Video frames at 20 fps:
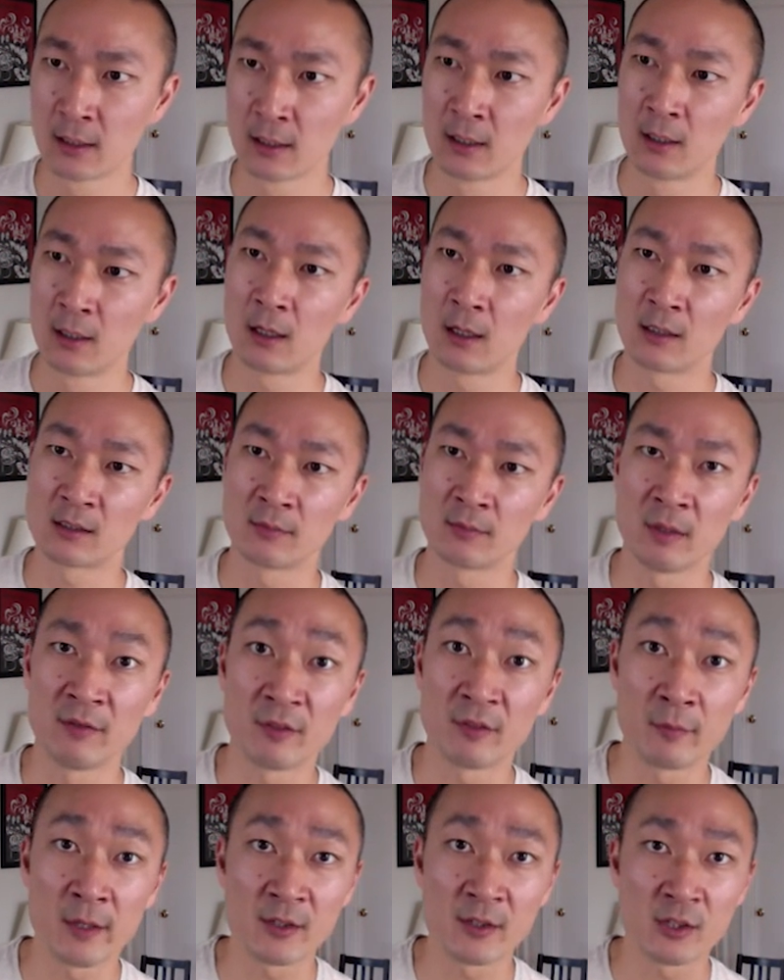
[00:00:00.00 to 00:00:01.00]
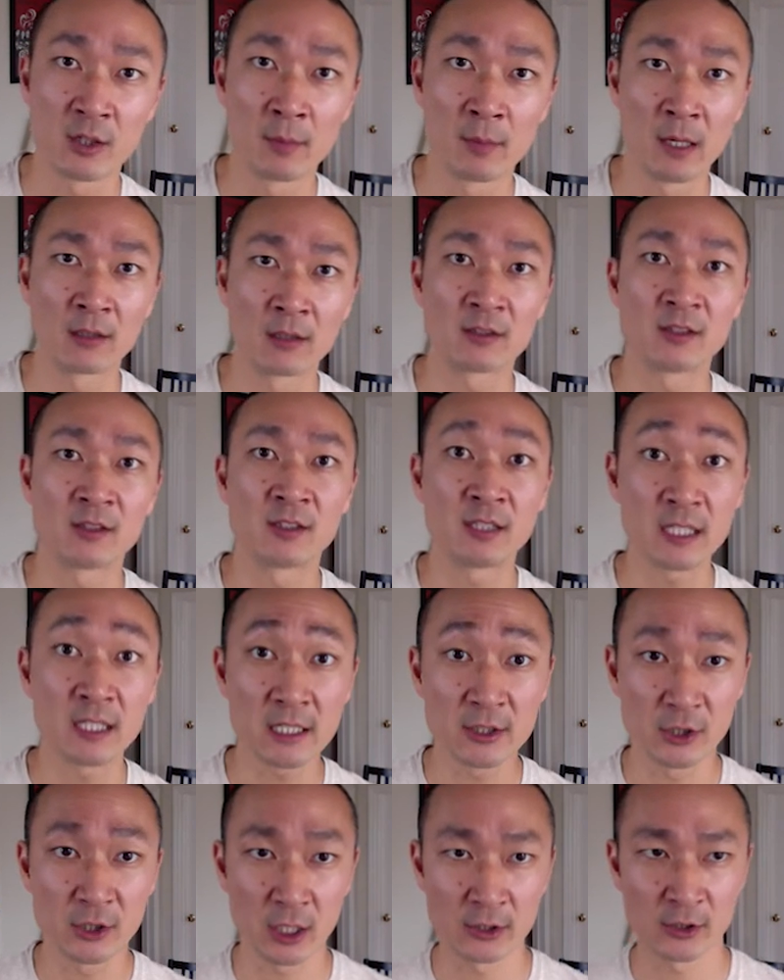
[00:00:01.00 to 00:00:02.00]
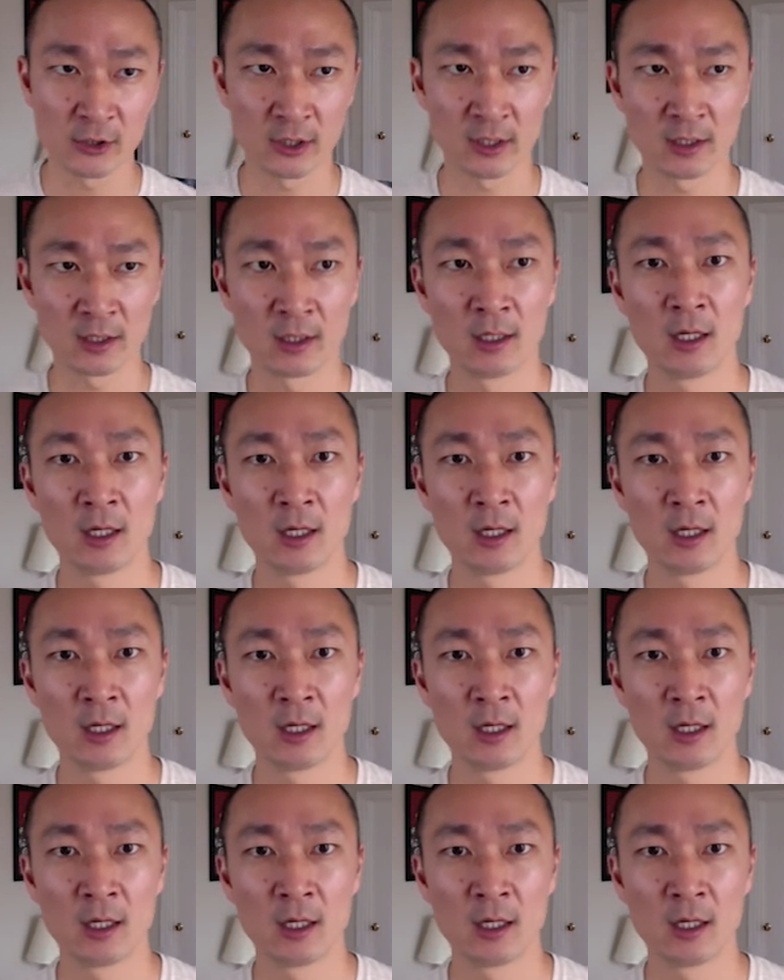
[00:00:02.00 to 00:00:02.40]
some information about C-judging,